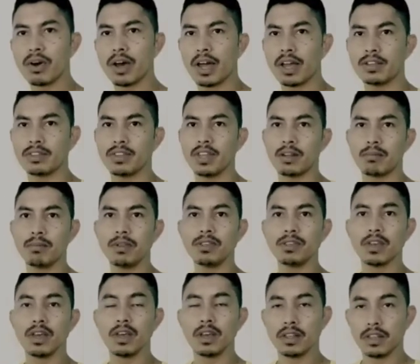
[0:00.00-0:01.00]
our hands that
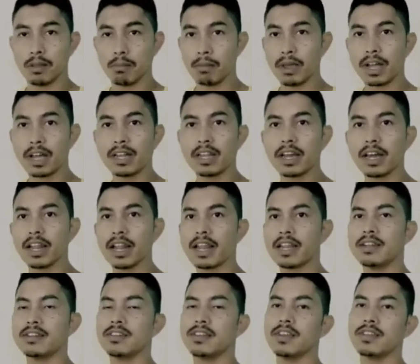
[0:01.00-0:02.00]
means the mechanical
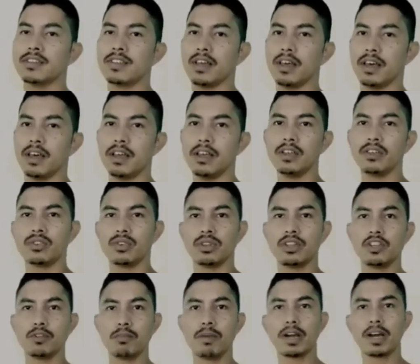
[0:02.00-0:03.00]
energy is there so
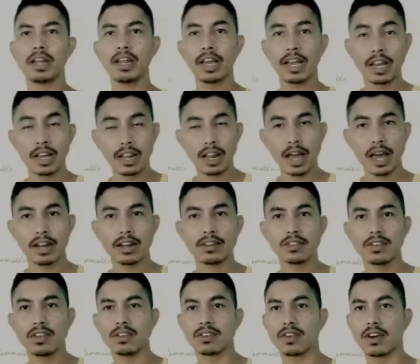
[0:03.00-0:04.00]
this mechanical
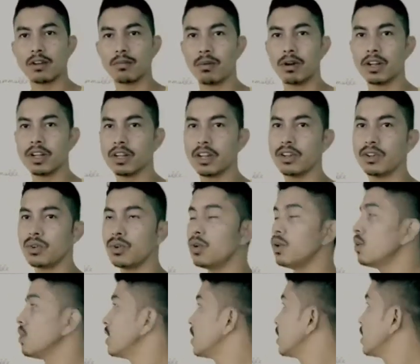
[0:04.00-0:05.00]
energy is converted into
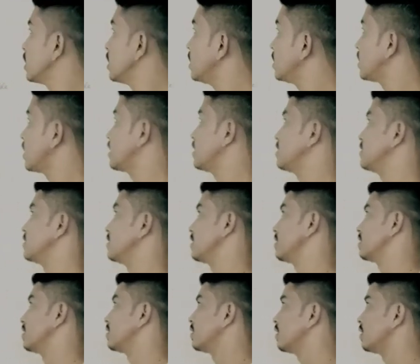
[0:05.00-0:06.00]
heat energy
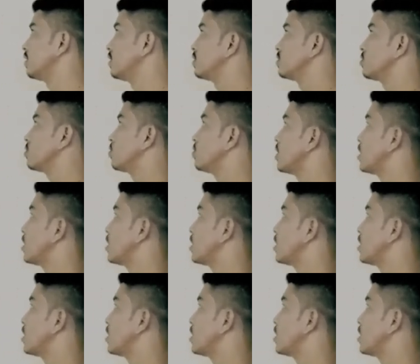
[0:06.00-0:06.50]
so